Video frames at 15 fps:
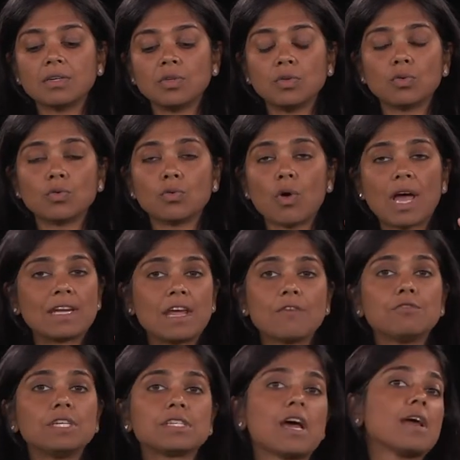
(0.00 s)
you know, at
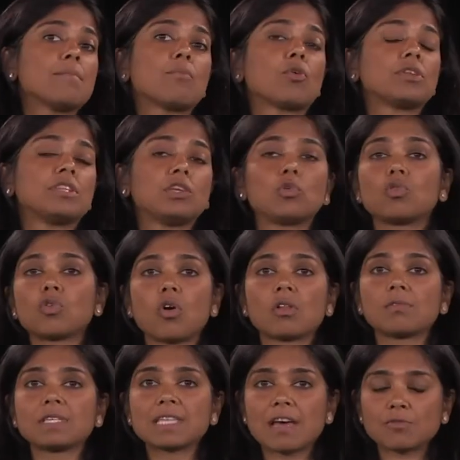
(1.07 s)
every time point, they don't
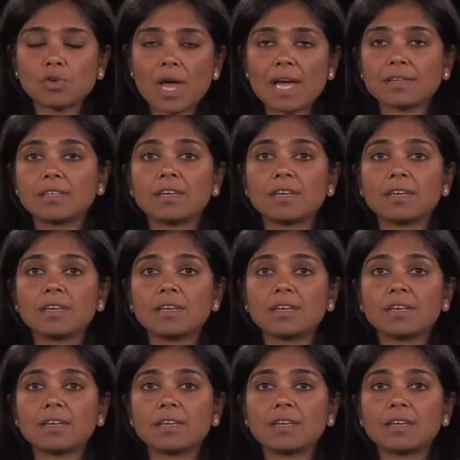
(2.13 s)
always have to act.